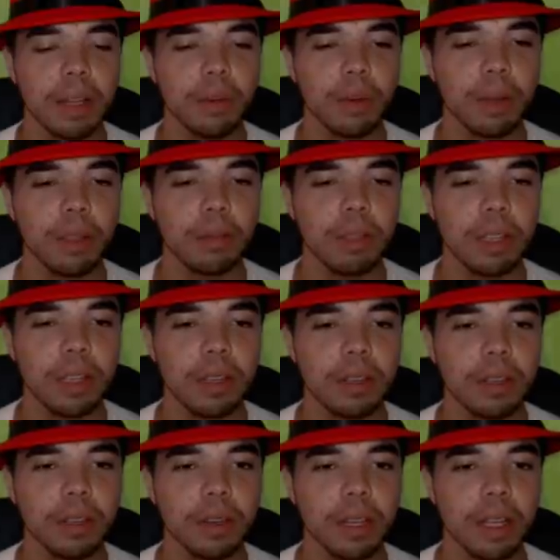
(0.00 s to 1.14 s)
What do you think you're
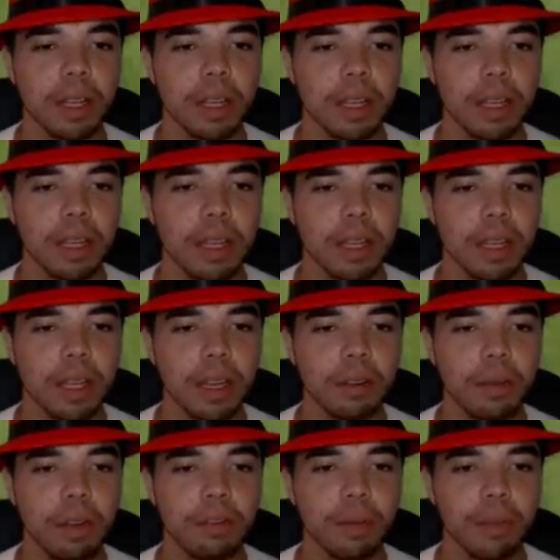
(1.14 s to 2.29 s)
doing? Get
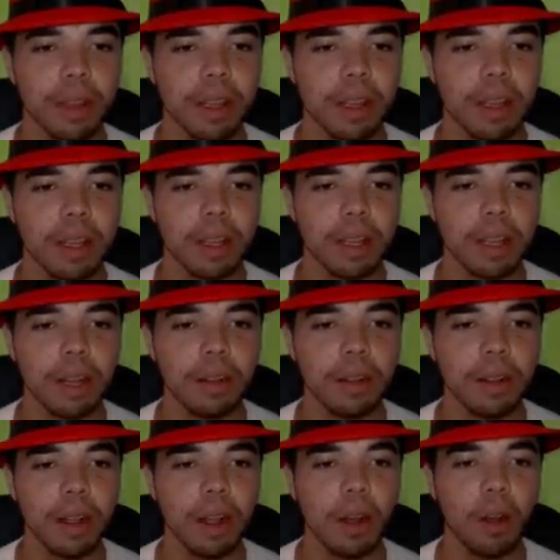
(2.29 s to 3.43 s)
away from me. Get it...
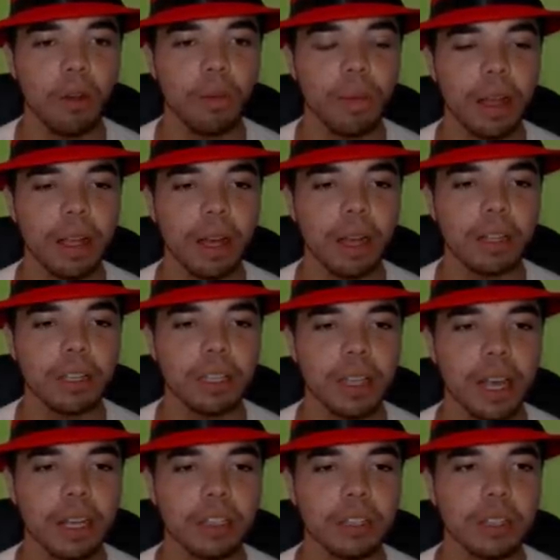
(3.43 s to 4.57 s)
Oh my gosh, he's
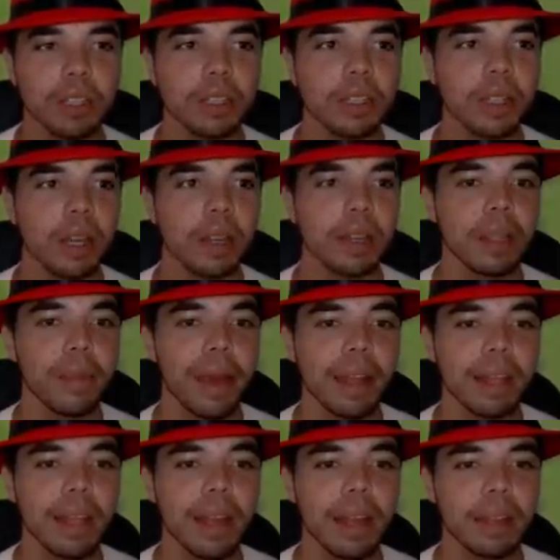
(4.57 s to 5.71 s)
actually just done it, the
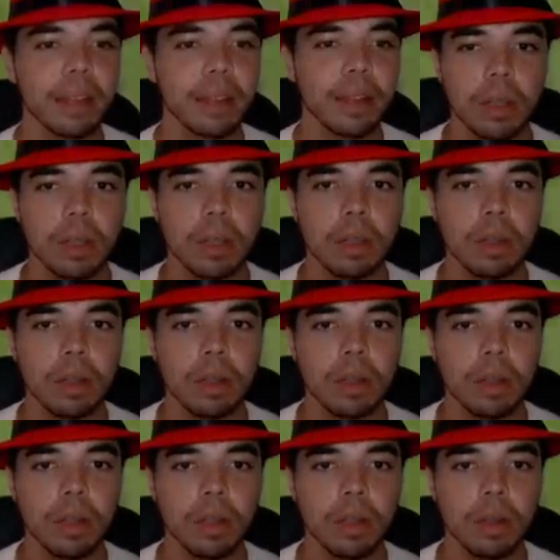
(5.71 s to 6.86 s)
mad lad.
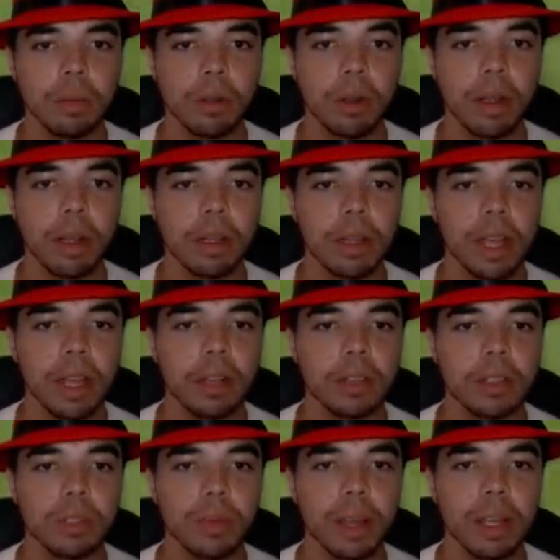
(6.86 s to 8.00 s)
Look at Marega in acres
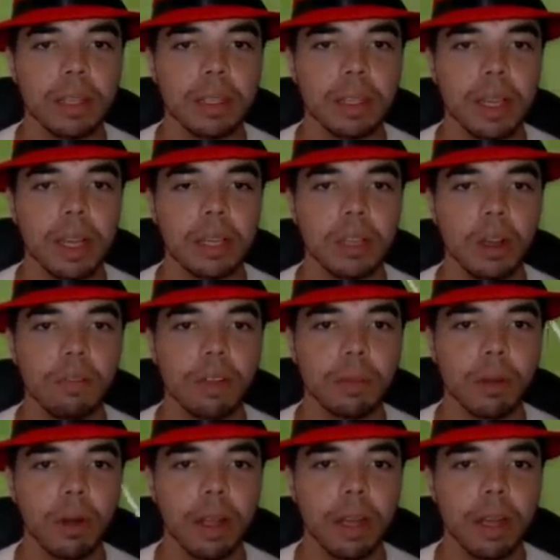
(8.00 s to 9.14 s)
of space. It's over to
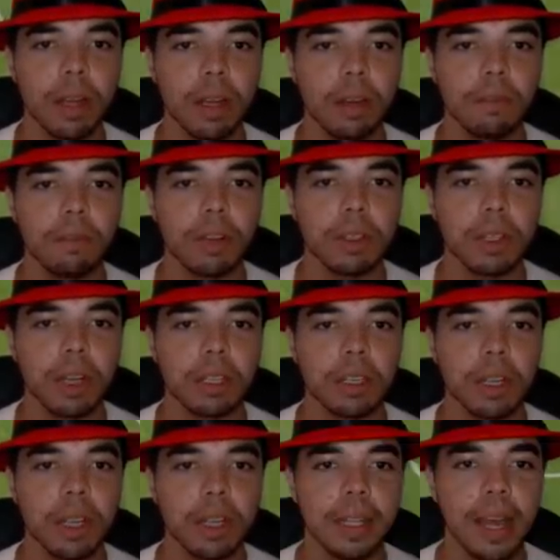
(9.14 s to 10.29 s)
Marega. First touch.
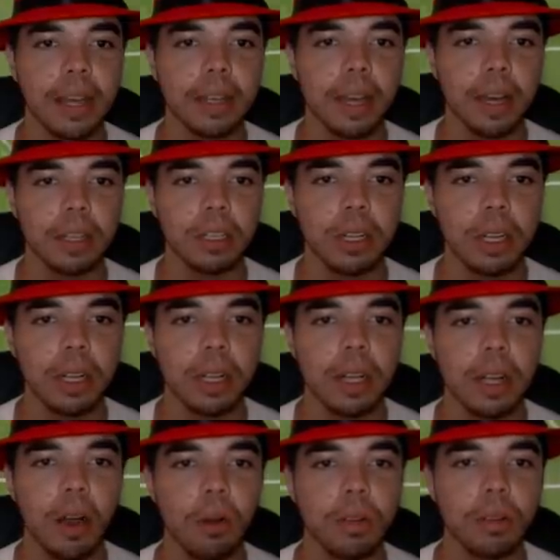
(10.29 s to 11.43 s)
Dad touch.
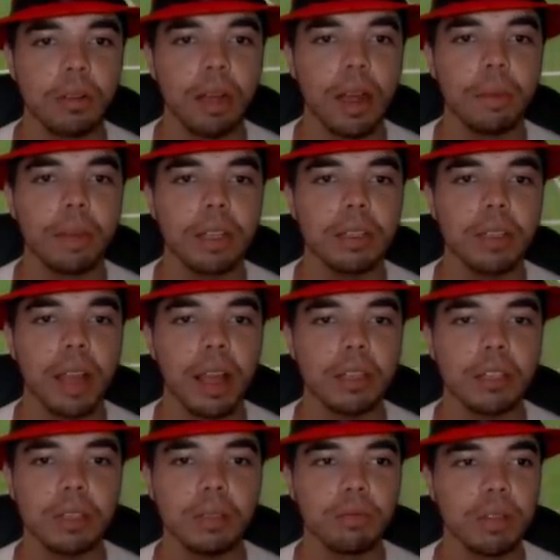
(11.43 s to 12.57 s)
Holy crap, he's
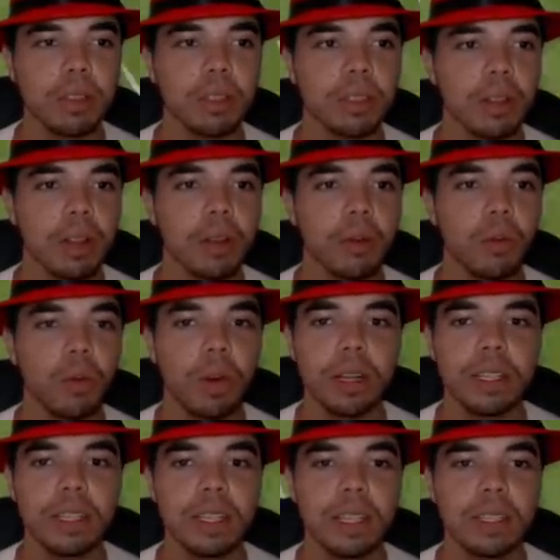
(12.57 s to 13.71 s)
actually really slow. What
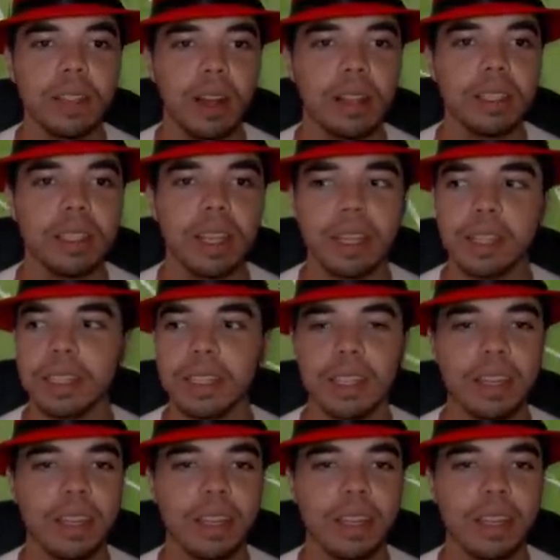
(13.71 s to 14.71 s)
is this nonsense?